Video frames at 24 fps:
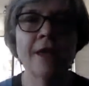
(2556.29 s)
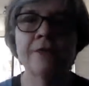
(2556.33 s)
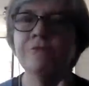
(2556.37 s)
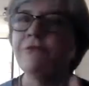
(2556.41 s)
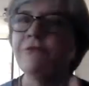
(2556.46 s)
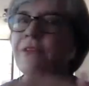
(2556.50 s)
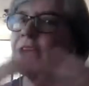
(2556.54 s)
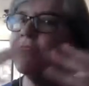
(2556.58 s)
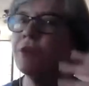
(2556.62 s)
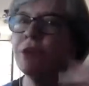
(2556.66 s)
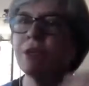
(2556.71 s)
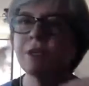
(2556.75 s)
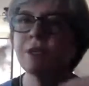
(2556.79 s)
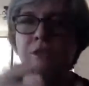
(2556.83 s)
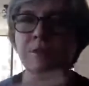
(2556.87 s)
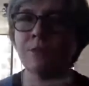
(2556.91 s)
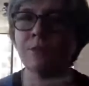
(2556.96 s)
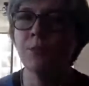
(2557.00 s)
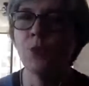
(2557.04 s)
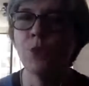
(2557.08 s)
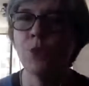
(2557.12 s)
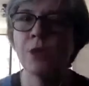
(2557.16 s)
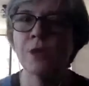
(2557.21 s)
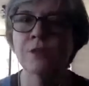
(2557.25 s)
and various
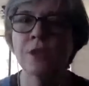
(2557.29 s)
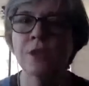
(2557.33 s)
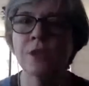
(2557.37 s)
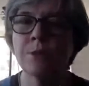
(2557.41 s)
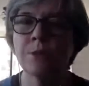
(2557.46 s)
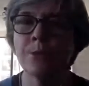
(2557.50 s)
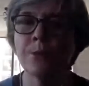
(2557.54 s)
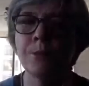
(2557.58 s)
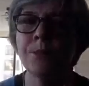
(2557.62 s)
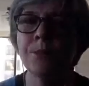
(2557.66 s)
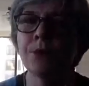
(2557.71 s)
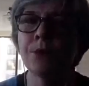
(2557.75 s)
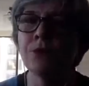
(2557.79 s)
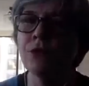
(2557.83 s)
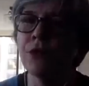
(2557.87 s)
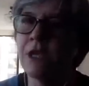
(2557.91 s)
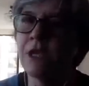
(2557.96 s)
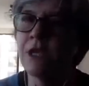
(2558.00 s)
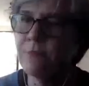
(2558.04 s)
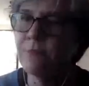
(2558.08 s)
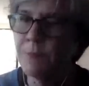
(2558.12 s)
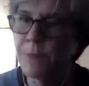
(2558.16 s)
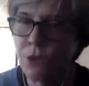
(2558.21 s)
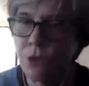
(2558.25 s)
support. The
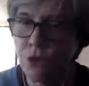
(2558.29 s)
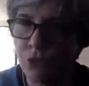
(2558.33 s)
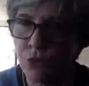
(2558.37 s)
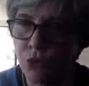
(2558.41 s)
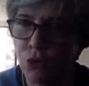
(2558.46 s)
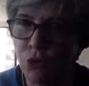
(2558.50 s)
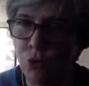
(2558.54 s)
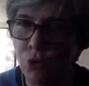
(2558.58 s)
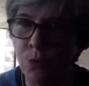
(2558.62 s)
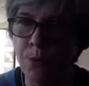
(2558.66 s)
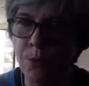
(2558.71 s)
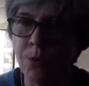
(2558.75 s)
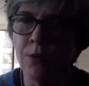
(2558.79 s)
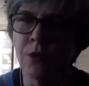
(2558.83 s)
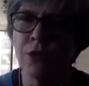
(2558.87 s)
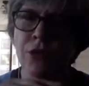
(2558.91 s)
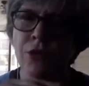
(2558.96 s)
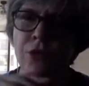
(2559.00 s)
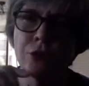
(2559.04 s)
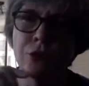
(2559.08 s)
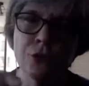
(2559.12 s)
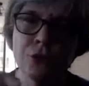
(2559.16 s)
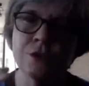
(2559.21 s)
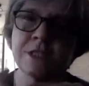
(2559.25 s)
bereavement group,
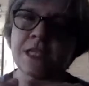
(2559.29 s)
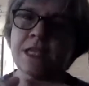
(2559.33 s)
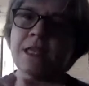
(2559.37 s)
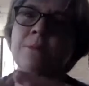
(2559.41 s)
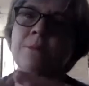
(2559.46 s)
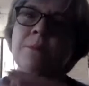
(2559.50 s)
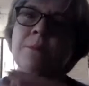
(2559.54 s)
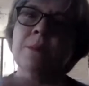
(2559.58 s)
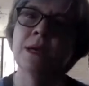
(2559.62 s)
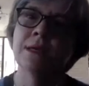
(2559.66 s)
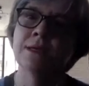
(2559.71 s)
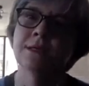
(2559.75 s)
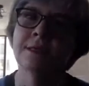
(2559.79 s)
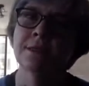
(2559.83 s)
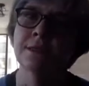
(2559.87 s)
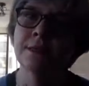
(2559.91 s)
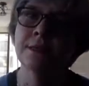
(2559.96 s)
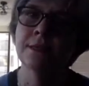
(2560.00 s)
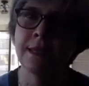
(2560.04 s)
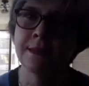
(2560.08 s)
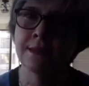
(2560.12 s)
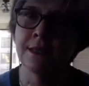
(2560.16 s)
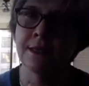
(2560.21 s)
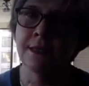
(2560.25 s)
13 months
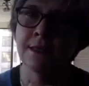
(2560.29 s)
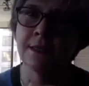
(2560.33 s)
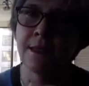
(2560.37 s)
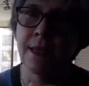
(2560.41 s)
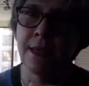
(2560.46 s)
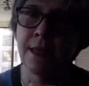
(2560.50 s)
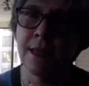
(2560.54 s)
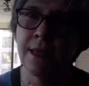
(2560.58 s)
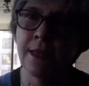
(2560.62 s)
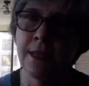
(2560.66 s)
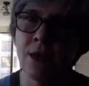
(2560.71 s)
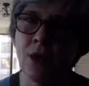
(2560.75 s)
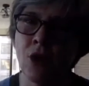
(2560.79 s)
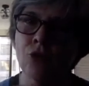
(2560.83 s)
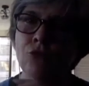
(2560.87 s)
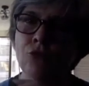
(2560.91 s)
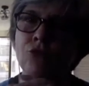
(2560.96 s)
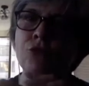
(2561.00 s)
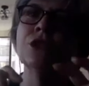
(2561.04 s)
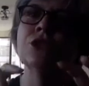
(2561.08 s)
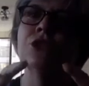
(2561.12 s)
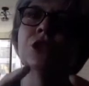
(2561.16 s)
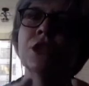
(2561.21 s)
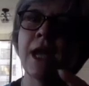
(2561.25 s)
they, they are
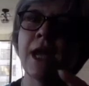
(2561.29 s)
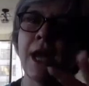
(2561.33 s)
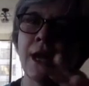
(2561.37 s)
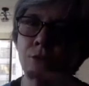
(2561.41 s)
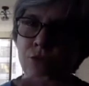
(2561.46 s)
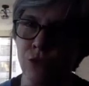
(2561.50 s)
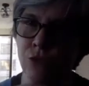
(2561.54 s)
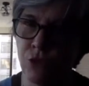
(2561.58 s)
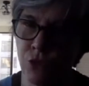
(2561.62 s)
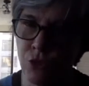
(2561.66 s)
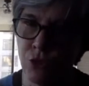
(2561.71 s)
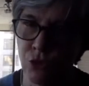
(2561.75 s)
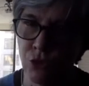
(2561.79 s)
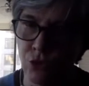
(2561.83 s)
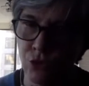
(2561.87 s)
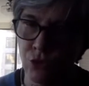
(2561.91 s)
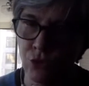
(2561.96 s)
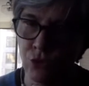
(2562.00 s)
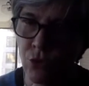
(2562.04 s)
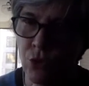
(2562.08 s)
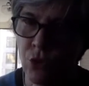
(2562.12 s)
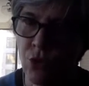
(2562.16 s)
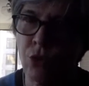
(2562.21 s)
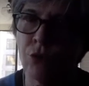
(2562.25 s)
reaching out to
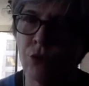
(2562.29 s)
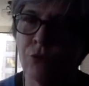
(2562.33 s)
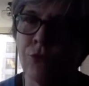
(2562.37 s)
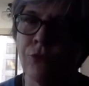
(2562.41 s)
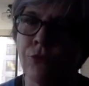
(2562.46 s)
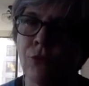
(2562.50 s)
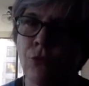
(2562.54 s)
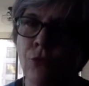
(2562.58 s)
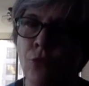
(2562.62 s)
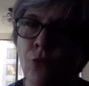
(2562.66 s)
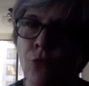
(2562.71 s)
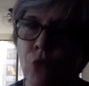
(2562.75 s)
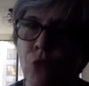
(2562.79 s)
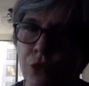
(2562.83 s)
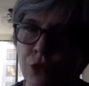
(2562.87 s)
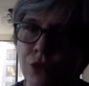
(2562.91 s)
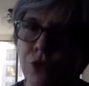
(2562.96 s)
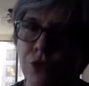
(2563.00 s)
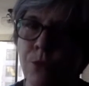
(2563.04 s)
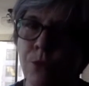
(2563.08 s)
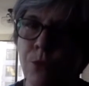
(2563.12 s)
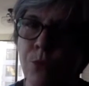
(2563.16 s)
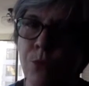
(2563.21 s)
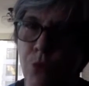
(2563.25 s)
you for
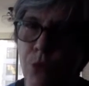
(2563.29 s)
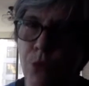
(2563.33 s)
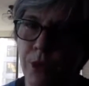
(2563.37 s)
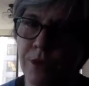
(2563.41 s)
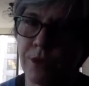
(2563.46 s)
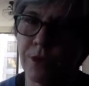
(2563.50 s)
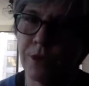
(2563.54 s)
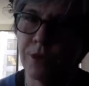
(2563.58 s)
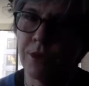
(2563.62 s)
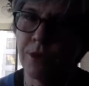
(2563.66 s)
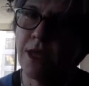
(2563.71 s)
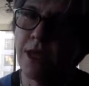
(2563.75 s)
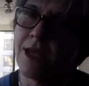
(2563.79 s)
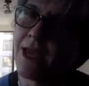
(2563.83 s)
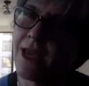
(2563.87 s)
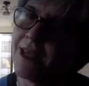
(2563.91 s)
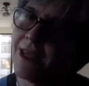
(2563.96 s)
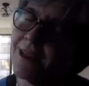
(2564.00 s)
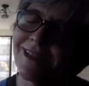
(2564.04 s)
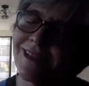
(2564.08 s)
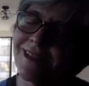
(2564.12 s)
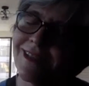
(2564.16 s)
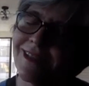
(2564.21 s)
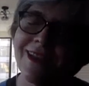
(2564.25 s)
support.
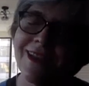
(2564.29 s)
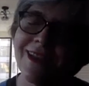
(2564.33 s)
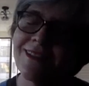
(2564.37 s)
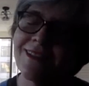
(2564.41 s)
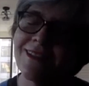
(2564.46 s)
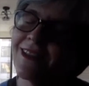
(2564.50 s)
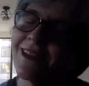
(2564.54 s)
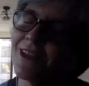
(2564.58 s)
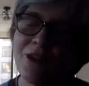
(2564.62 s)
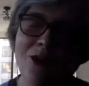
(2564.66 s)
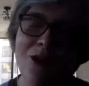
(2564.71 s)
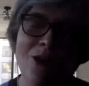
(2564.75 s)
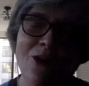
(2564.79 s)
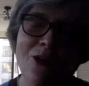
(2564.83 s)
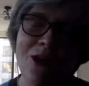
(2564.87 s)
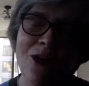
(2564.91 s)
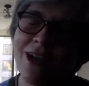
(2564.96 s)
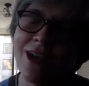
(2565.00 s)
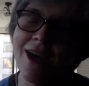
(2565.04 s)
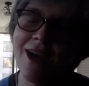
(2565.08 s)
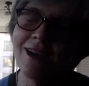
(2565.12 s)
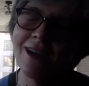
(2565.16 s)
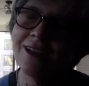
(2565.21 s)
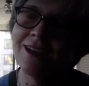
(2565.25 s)
And sadly, no,
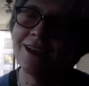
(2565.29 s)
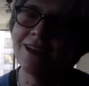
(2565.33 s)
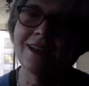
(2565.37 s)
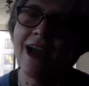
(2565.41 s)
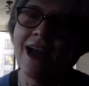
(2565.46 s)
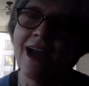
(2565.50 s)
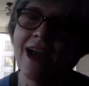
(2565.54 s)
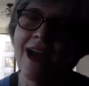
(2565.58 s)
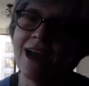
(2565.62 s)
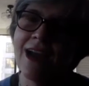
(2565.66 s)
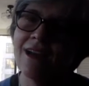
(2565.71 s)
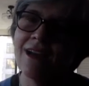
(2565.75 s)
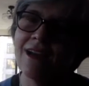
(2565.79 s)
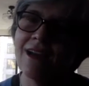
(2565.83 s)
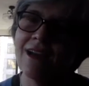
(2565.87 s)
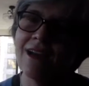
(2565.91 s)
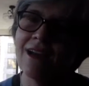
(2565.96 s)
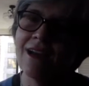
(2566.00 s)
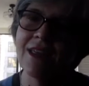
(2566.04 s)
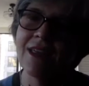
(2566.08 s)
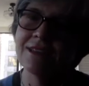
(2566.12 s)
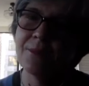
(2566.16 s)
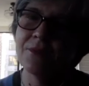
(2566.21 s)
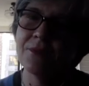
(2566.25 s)
I, I didn't have
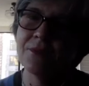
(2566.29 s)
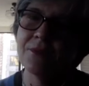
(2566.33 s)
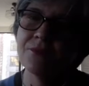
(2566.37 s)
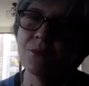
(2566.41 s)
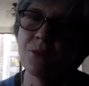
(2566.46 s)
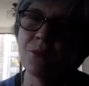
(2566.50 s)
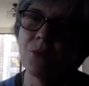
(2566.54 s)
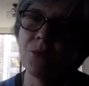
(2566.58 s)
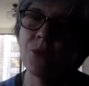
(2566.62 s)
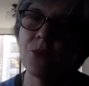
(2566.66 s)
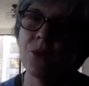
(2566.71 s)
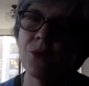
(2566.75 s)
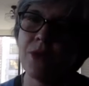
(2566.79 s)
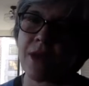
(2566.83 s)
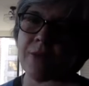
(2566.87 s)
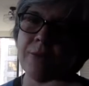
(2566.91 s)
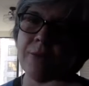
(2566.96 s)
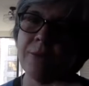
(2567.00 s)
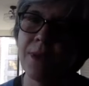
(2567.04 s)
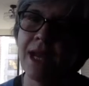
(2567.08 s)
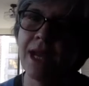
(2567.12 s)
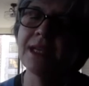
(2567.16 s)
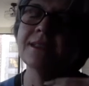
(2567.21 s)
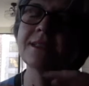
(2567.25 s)
that type of
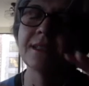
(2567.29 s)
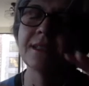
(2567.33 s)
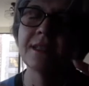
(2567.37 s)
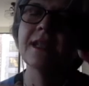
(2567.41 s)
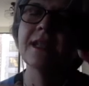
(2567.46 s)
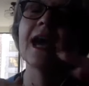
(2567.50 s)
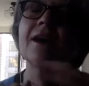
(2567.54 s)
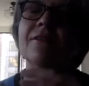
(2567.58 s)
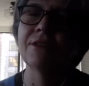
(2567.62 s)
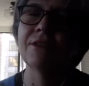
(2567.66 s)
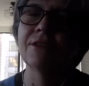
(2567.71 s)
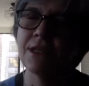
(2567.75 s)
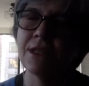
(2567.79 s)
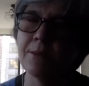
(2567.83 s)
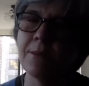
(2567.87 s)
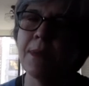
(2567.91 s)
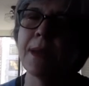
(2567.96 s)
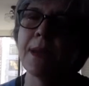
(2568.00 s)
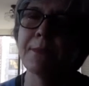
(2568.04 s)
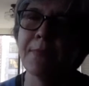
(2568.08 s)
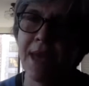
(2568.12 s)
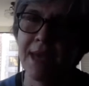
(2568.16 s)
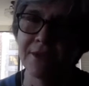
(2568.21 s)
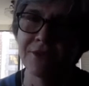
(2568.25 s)
support, I, but I did
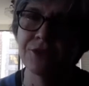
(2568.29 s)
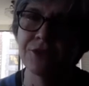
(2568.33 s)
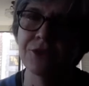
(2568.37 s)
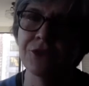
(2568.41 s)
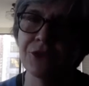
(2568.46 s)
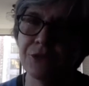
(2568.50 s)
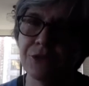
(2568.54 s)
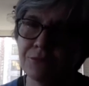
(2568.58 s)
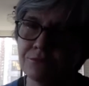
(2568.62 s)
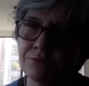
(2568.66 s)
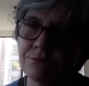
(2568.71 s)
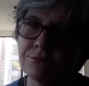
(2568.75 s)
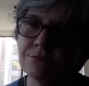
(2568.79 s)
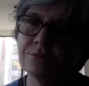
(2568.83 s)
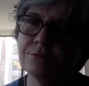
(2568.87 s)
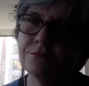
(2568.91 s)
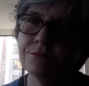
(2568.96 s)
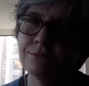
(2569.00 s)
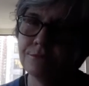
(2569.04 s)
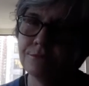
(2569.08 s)
have it in my pastor.